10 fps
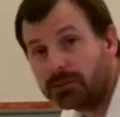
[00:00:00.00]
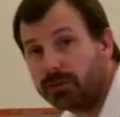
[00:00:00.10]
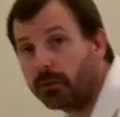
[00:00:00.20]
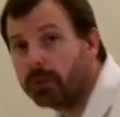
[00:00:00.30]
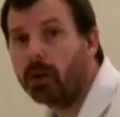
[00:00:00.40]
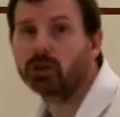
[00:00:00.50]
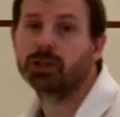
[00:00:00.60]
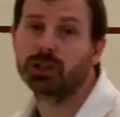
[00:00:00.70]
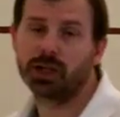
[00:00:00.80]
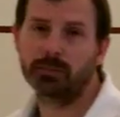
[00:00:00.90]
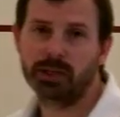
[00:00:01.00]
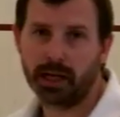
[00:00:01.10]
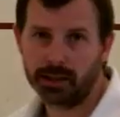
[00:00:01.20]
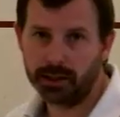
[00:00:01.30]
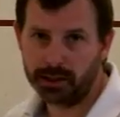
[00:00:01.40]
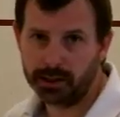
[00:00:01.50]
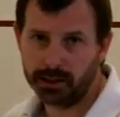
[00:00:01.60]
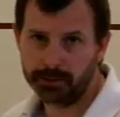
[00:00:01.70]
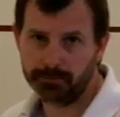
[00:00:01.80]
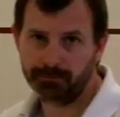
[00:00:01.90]
it's very much the same technique.
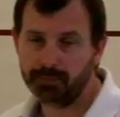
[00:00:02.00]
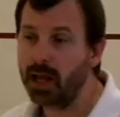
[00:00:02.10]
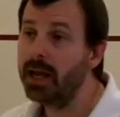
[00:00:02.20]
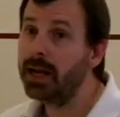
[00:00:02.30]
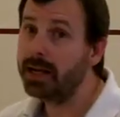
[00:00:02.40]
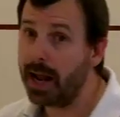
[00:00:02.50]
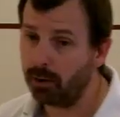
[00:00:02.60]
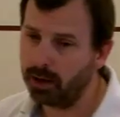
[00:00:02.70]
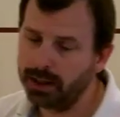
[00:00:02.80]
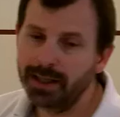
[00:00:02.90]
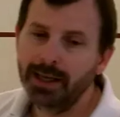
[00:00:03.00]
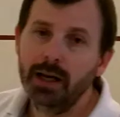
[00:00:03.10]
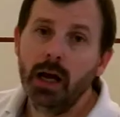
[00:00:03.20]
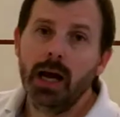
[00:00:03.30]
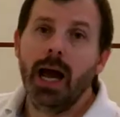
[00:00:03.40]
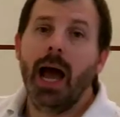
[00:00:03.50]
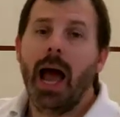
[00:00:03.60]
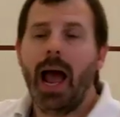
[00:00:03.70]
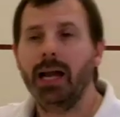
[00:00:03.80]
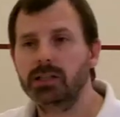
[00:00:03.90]
Now,
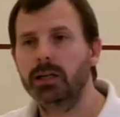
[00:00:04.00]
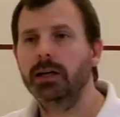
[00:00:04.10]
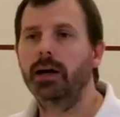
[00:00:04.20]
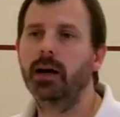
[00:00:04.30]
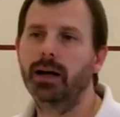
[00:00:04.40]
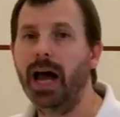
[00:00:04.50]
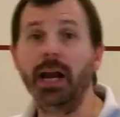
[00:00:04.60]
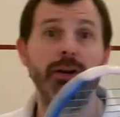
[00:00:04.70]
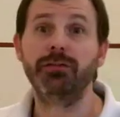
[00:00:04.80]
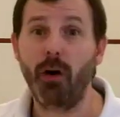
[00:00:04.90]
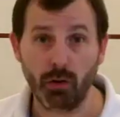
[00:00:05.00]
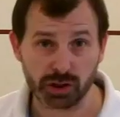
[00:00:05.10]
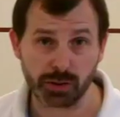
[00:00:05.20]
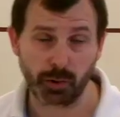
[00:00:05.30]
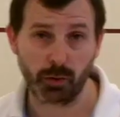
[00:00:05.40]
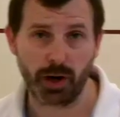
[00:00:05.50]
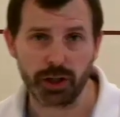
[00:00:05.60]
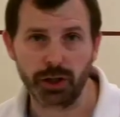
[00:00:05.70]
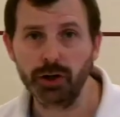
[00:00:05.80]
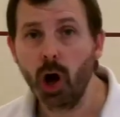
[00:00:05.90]
as an advanced
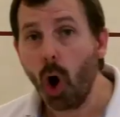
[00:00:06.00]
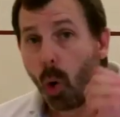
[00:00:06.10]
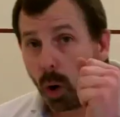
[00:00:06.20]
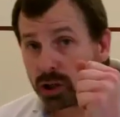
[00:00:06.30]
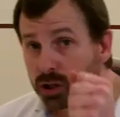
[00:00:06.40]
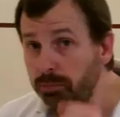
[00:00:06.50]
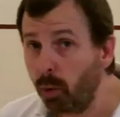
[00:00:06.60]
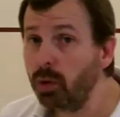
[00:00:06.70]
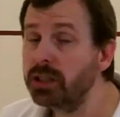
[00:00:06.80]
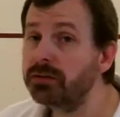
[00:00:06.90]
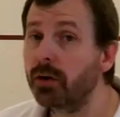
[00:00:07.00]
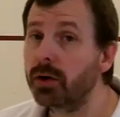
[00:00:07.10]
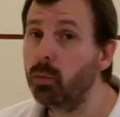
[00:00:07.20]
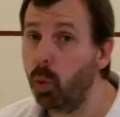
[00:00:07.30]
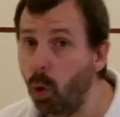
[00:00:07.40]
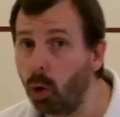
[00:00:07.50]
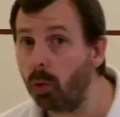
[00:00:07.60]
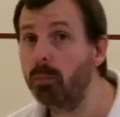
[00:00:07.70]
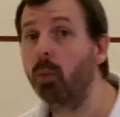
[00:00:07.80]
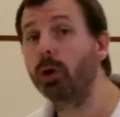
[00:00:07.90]
progression, once the ball is very
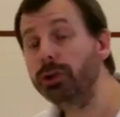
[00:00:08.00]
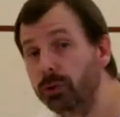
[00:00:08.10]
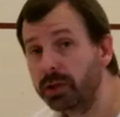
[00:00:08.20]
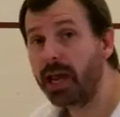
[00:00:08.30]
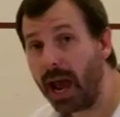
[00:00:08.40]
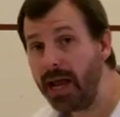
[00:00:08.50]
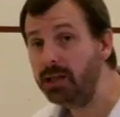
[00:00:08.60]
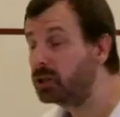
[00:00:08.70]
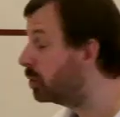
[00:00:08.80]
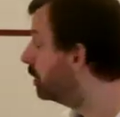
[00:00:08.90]
warm, what you can